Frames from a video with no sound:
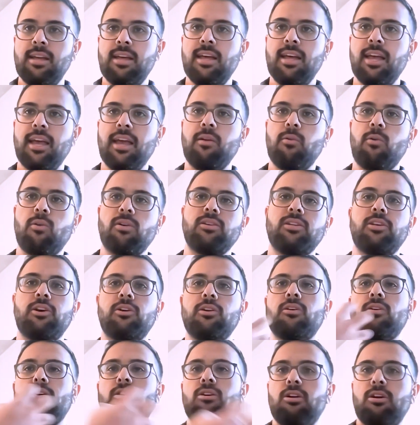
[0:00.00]
in order to
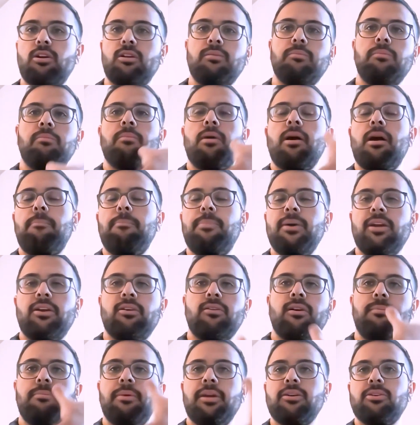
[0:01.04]
earn a bigger
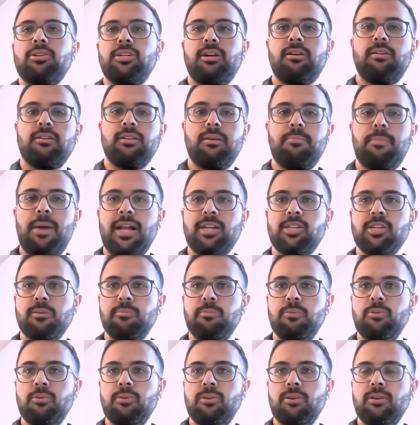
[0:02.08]
and bigger share of the matching
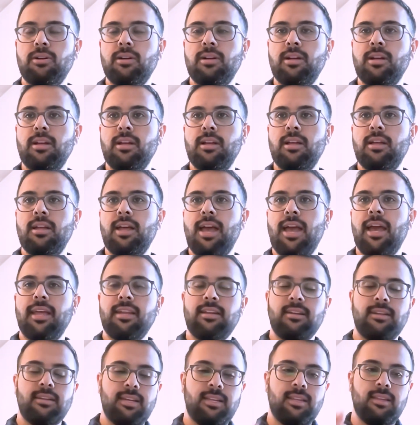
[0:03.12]
pool.
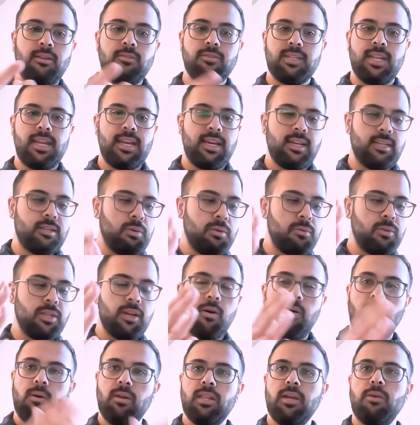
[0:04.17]
And in those days, we were the
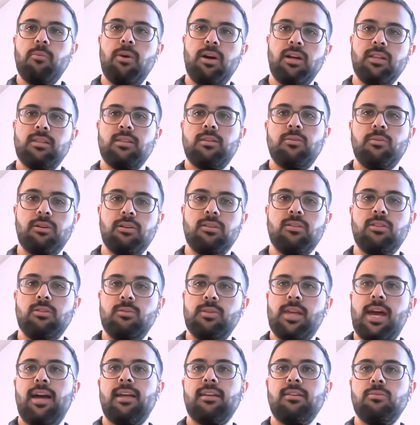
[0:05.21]
only ones who could do
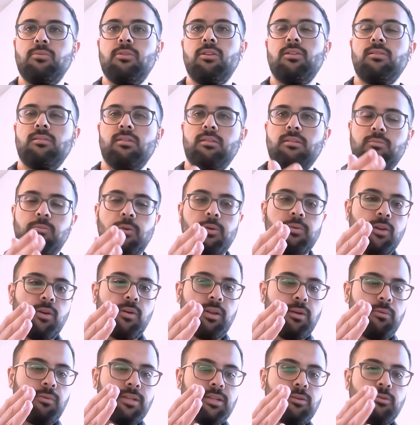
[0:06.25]
that. We were the only
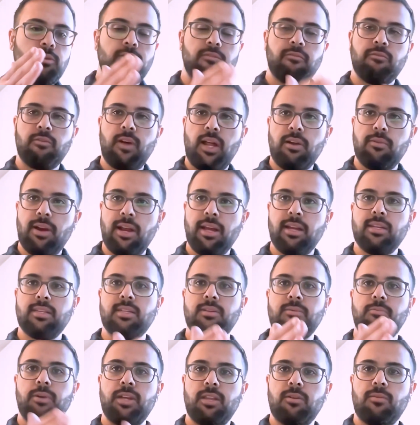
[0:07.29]
ones who could fundraise,
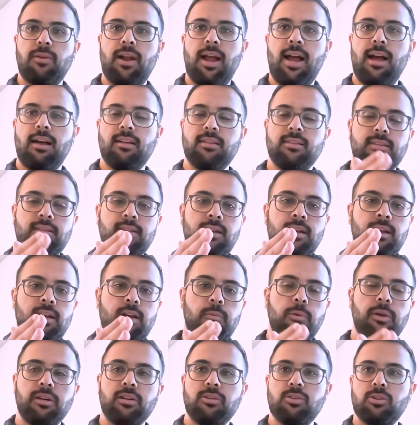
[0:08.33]
run the rounds. We
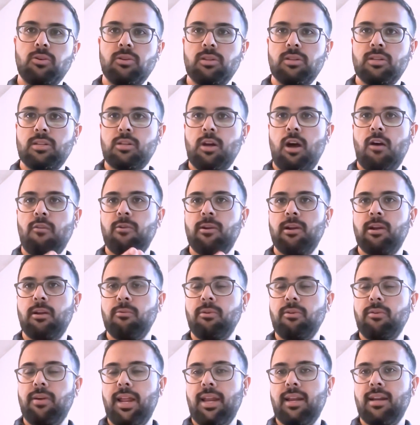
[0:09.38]
control the software. We
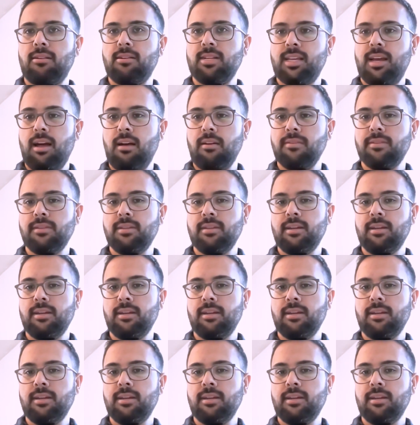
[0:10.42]
ran it ourselves.